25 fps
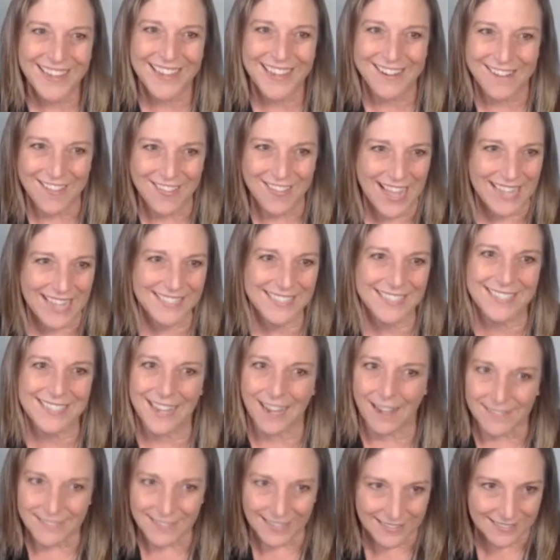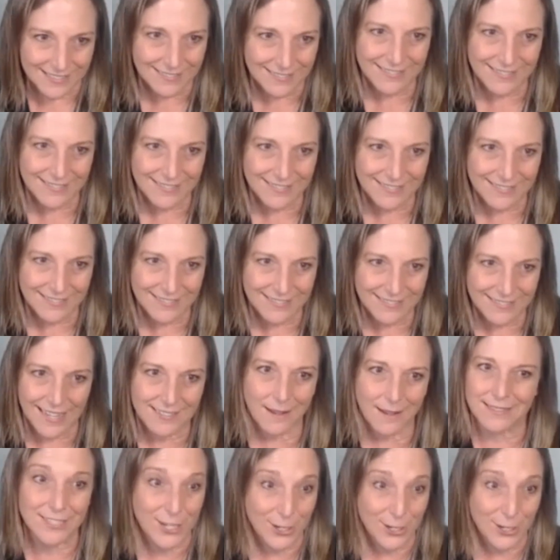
You know, that's a that's